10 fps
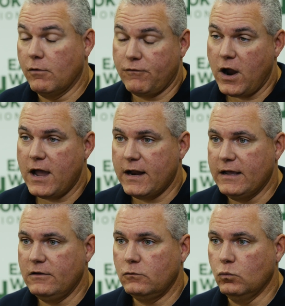On
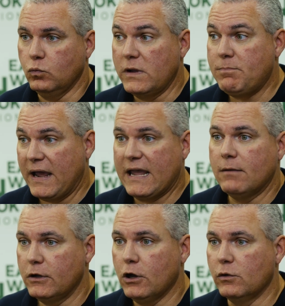Fridays, we pay
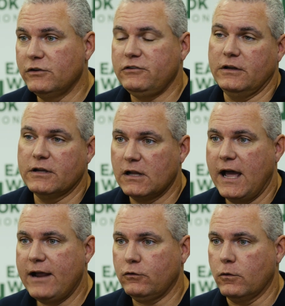them to go and sit in a
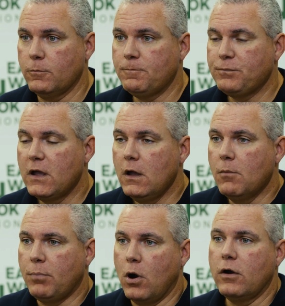classroom.
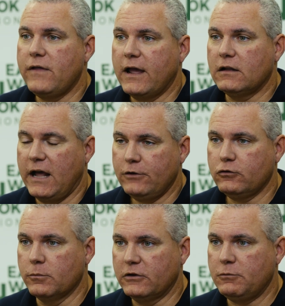Part of that
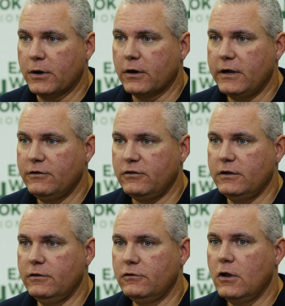classroom experience
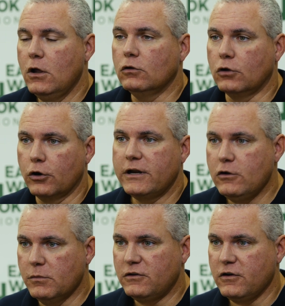is learning
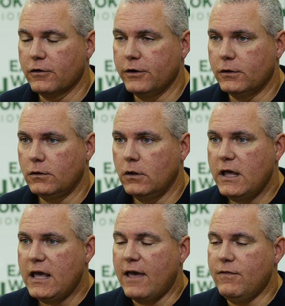new material,
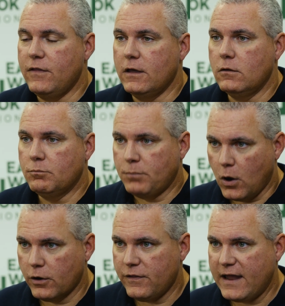and then
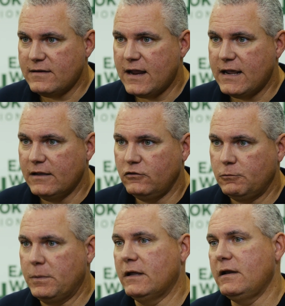part of that day is
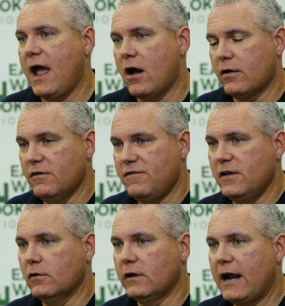spent out in the
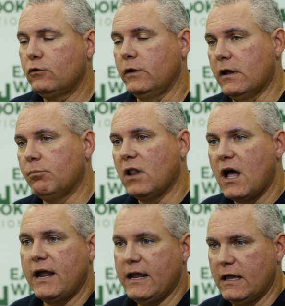field actually applying